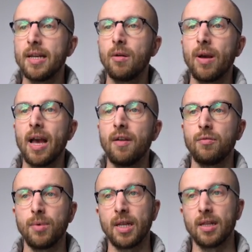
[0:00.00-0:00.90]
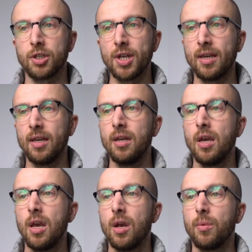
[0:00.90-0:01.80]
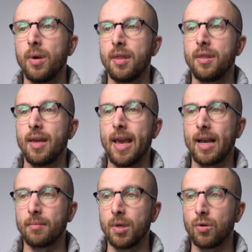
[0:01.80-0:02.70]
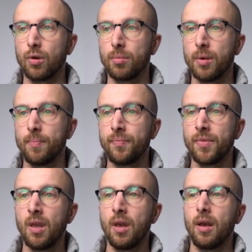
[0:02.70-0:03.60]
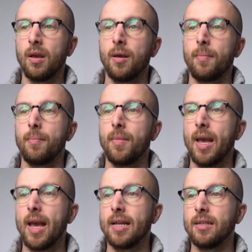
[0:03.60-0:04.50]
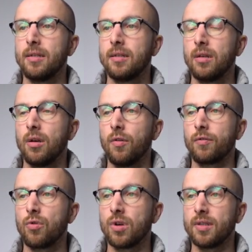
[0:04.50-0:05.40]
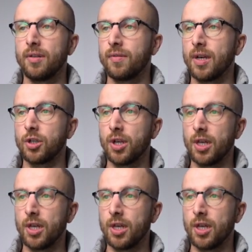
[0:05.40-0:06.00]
and now I have weekly check-in with Acme Corp. Um, and of course, if I